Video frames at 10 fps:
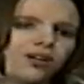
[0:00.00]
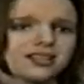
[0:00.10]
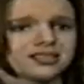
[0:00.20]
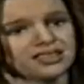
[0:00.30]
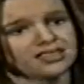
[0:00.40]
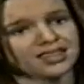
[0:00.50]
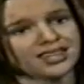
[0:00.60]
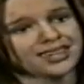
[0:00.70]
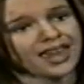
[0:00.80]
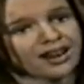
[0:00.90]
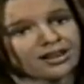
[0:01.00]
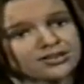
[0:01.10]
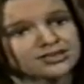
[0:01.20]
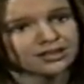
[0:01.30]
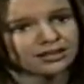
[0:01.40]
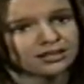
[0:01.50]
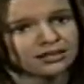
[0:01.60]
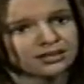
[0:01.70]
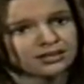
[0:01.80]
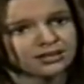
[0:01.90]
you honestly think he cares?
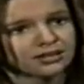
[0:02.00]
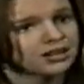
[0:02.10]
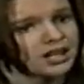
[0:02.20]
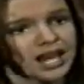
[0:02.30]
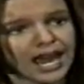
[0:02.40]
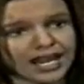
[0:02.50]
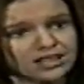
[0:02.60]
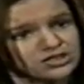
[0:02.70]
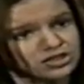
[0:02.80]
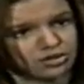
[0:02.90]
He hates